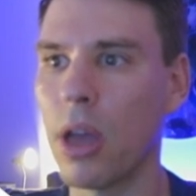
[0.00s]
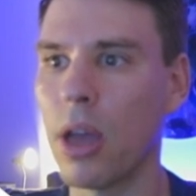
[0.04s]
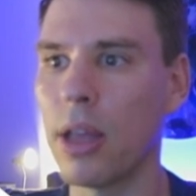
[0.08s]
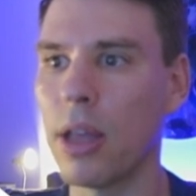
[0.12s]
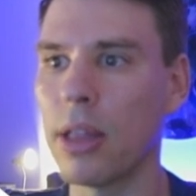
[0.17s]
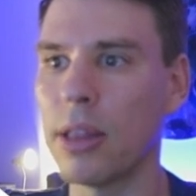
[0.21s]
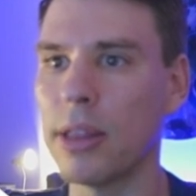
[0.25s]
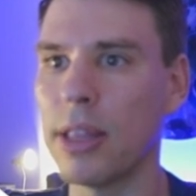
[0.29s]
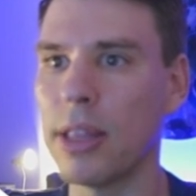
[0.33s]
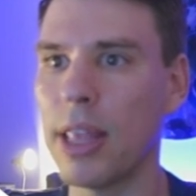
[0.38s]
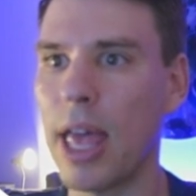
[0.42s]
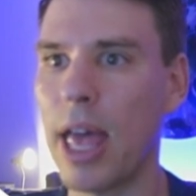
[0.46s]

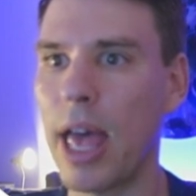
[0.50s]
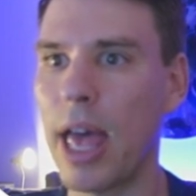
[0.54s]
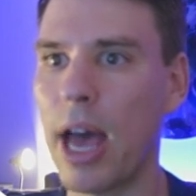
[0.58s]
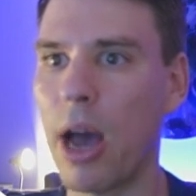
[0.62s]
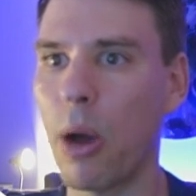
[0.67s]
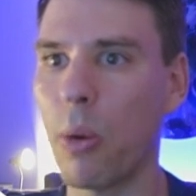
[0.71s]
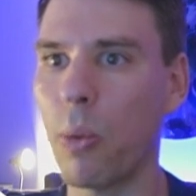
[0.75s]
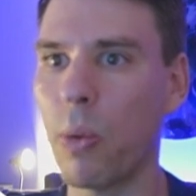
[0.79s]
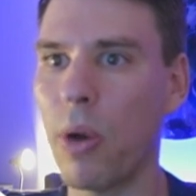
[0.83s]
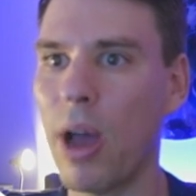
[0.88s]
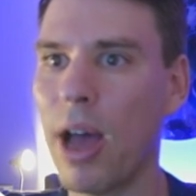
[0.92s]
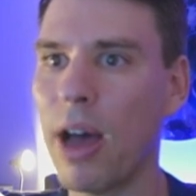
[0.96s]

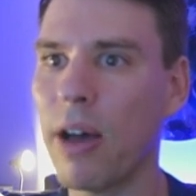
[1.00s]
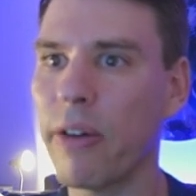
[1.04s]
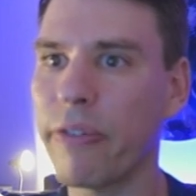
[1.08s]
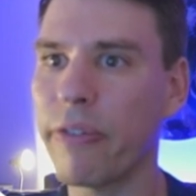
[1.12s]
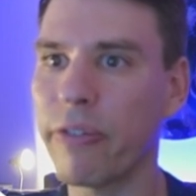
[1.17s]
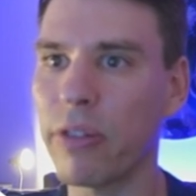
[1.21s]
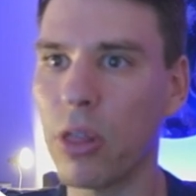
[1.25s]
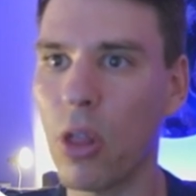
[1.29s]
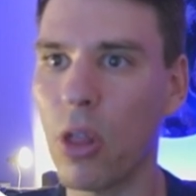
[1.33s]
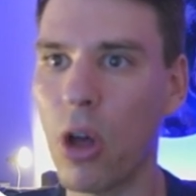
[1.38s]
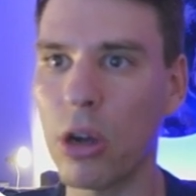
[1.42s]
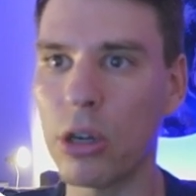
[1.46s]
Now, how
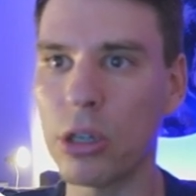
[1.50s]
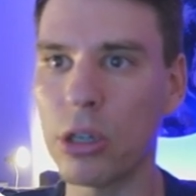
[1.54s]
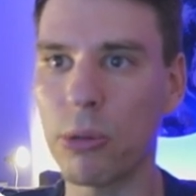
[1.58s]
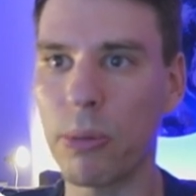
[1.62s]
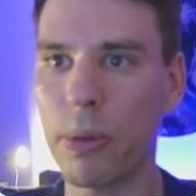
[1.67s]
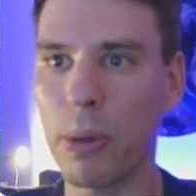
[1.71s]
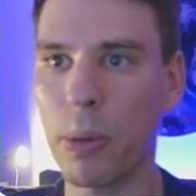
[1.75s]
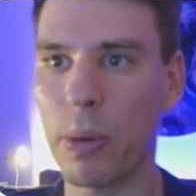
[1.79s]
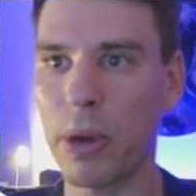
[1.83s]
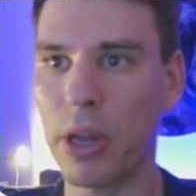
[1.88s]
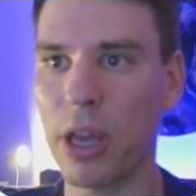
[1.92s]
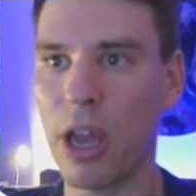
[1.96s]
long do we
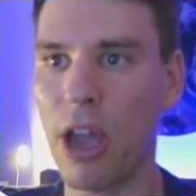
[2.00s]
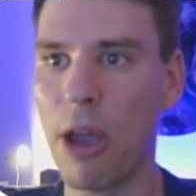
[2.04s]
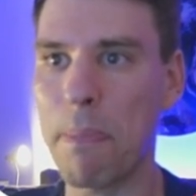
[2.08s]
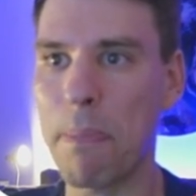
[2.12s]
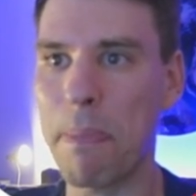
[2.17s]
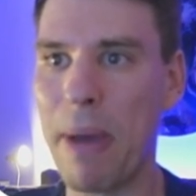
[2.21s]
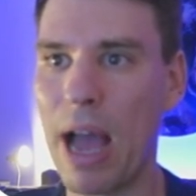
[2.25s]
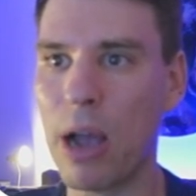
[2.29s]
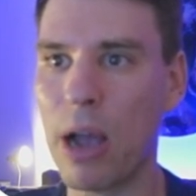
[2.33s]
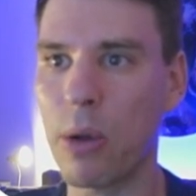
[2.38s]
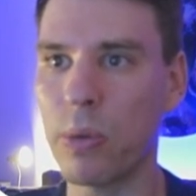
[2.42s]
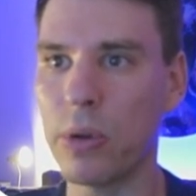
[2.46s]
want to go
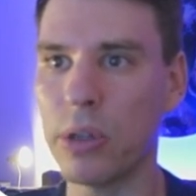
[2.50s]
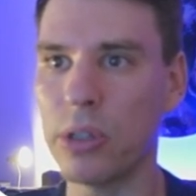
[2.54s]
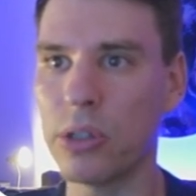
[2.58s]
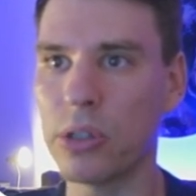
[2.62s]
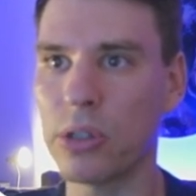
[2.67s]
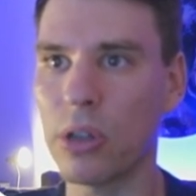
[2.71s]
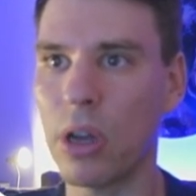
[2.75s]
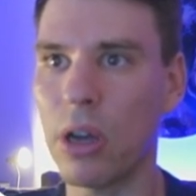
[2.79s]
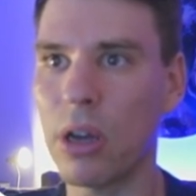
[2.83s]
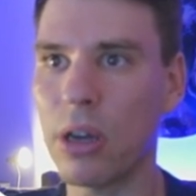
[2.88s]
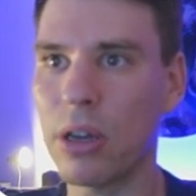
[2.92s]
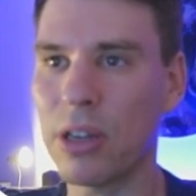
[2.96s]
backwards?
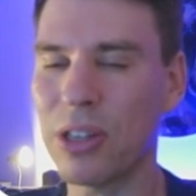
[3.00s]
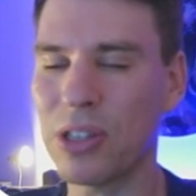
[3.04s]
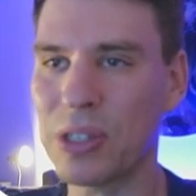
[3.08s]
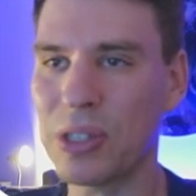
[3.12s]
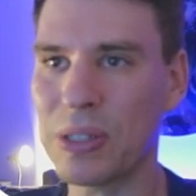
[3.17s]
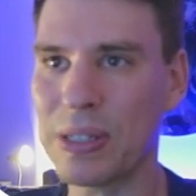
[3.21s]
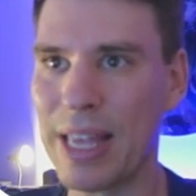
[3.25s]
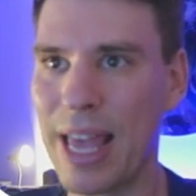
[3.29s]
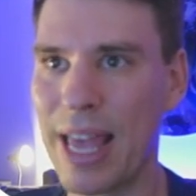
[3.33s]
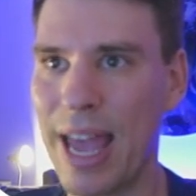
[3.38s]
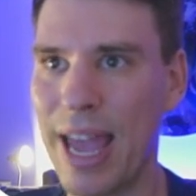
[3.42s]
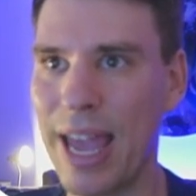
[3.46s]
I'm going to
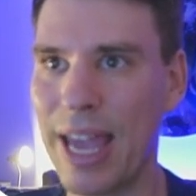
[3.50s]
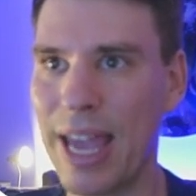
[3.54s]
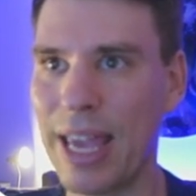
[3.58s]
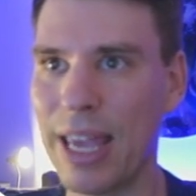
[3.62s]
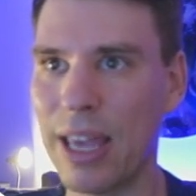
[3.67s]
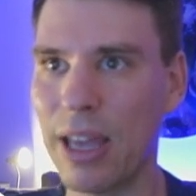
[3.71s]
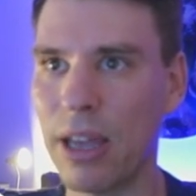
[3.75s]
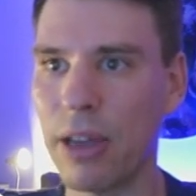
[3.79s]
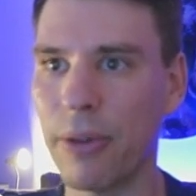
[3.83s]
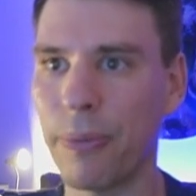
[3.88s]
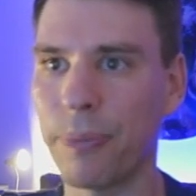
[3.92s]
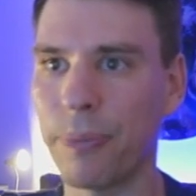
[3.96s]

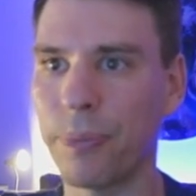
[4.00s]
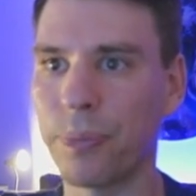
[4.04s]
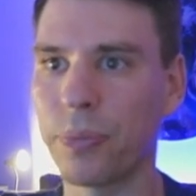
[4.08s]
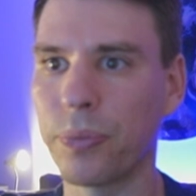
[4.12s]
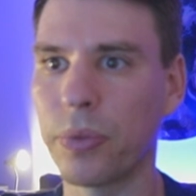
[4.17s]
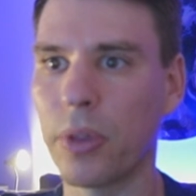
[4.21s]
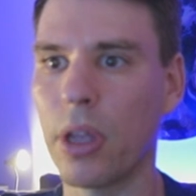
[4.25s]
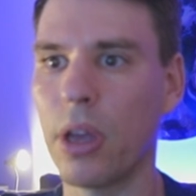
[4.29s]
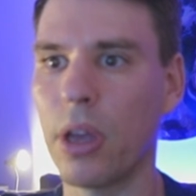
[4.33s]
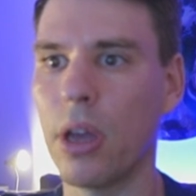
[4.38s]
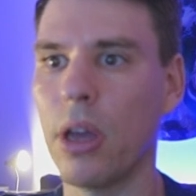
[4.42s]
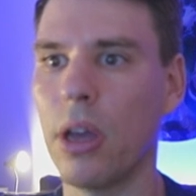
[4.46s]
say
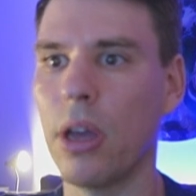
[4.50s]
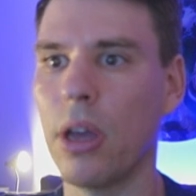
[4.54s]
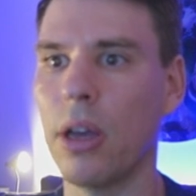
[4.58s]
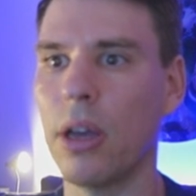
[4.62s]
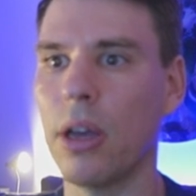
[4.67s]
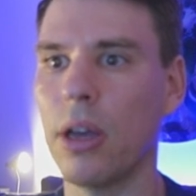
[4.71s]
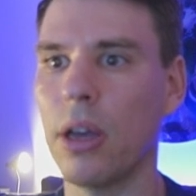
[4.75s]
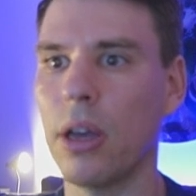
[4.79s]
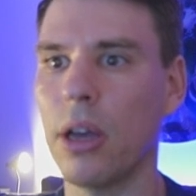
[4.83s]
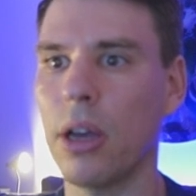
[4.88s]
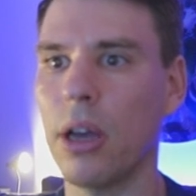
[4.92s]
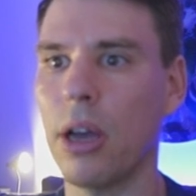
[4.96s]

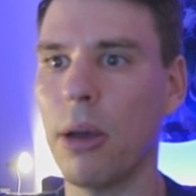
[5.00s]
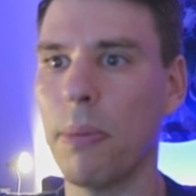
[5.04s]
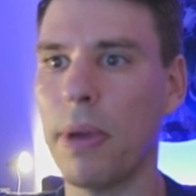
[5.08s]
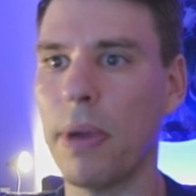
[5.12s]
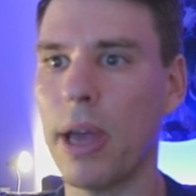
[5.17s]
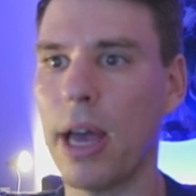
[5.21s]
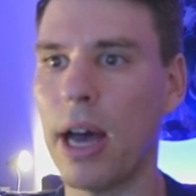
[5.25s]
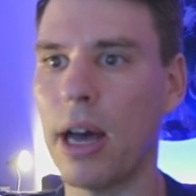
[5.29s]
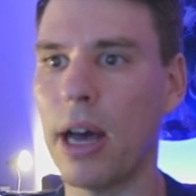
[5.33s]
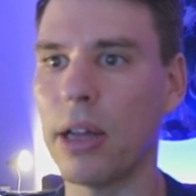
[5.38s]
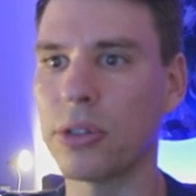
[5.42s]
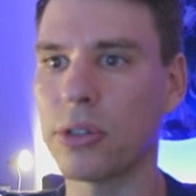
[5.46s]

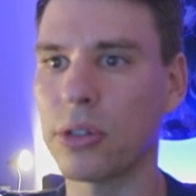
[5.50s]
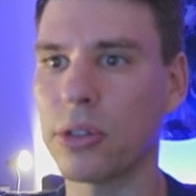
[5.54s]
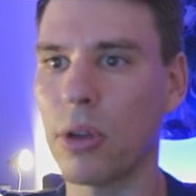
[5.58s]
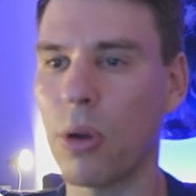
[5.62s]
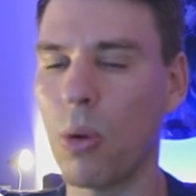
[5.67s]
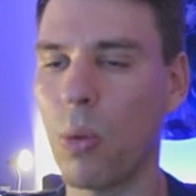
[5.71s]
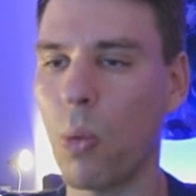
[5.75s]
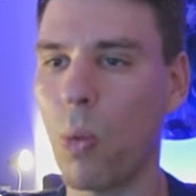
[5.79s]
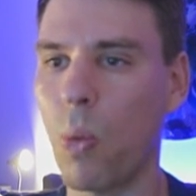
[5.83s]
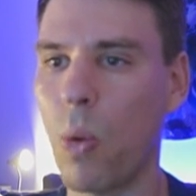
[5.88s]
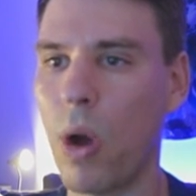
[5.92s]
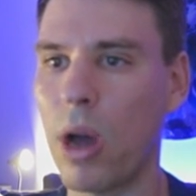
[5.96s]
about
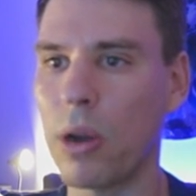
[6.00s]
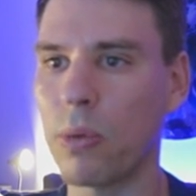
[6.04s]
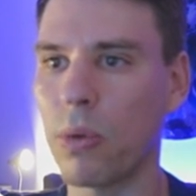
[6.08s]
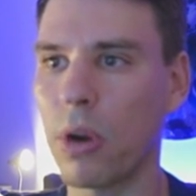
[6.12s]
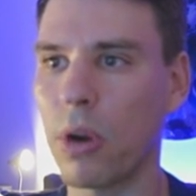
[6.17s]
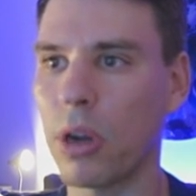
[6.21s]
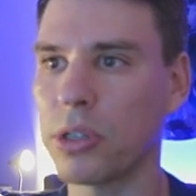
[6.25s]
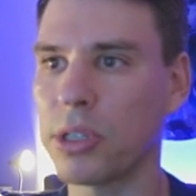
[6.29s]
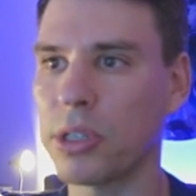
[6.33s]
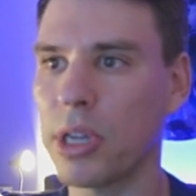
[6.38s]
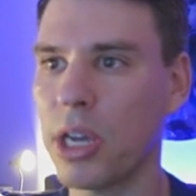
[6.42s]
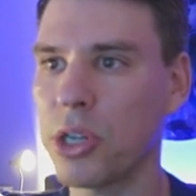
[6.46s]
one
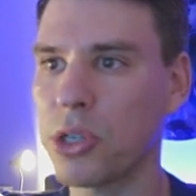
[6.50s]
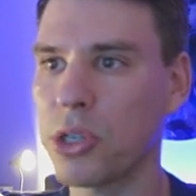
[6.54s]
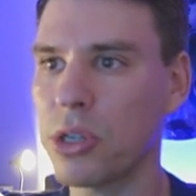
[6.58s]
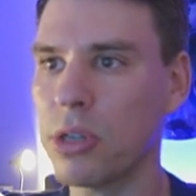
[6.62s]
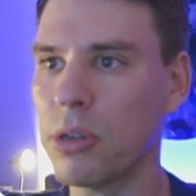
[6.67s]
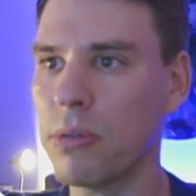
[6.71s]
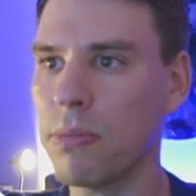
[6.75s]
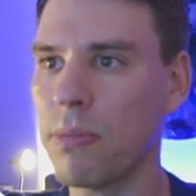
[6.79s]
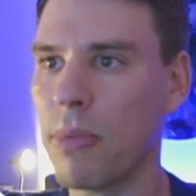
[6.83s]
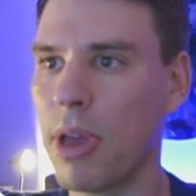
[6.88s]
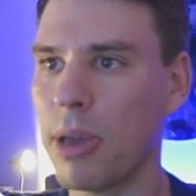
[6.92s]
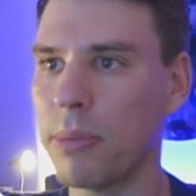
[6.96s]

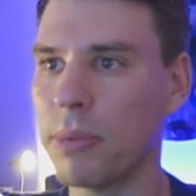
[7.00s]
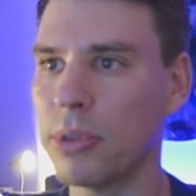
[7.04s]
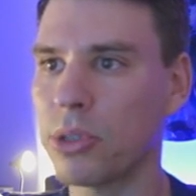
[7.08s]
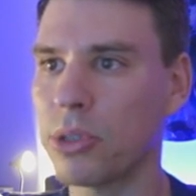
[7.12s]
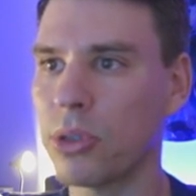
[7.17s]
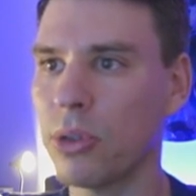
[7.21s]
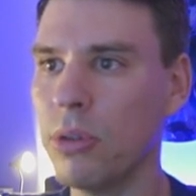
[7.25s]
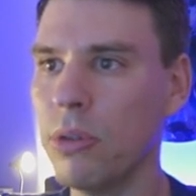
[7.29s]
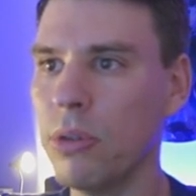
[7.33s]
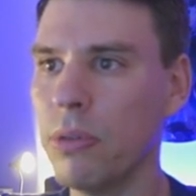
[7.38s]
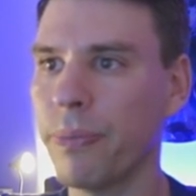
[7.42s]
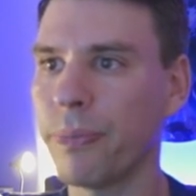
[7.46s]
rotation, maybe
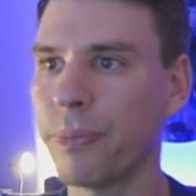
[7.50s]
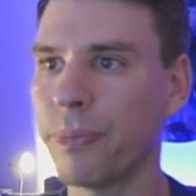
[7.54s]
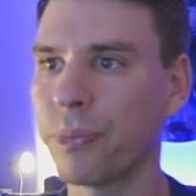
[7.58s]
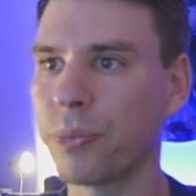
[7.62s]
two.